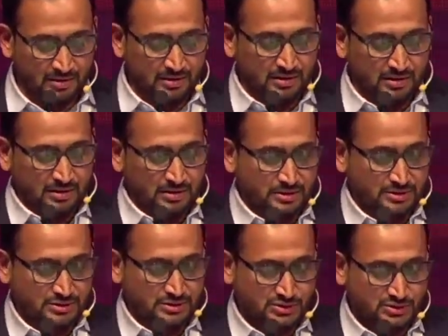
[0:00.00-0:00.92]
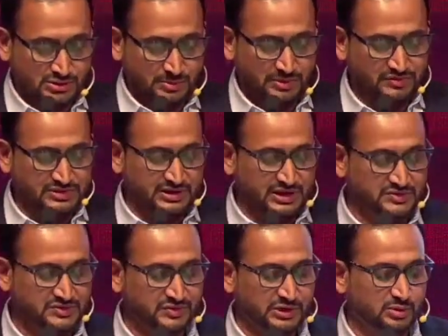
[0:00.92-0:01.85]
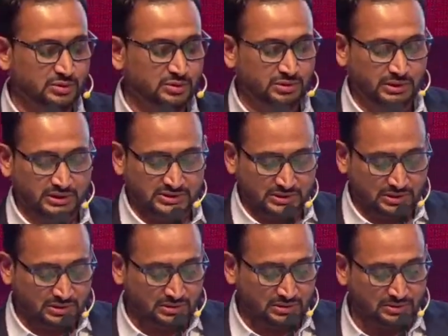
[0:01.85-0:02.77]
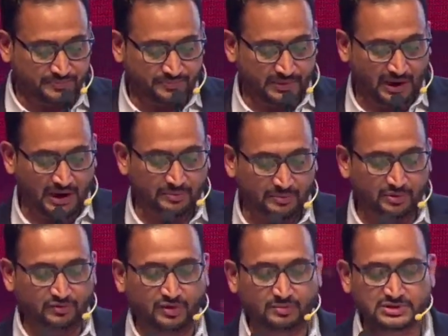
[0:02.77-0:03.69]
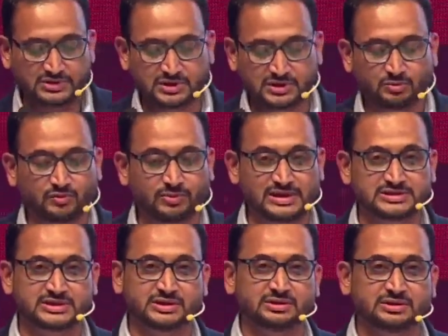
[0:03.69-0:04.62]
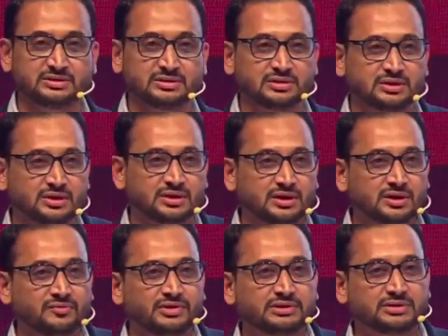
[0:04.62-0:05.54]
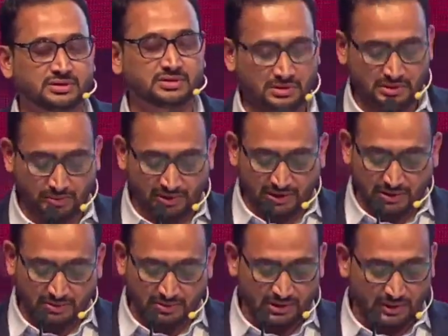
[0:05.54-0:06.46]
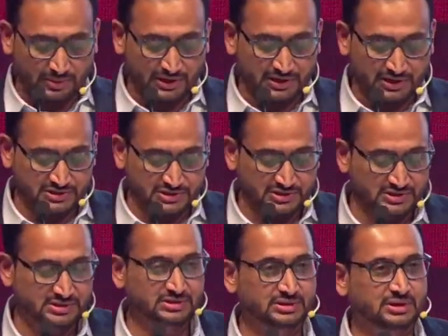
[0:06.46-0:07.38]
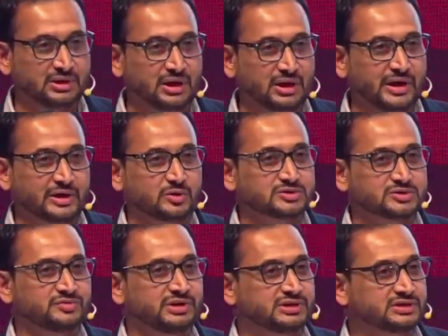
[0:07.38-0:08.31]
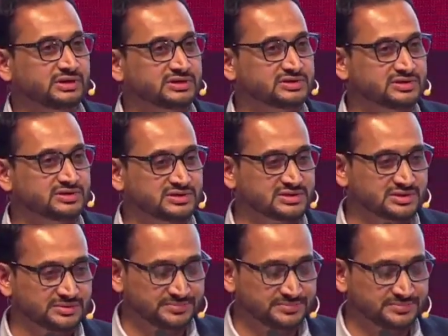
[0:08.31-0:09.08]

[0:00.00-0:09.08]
So CPVC, as we know, it's a high-performance thermoplastic with remarkable applications across various industries.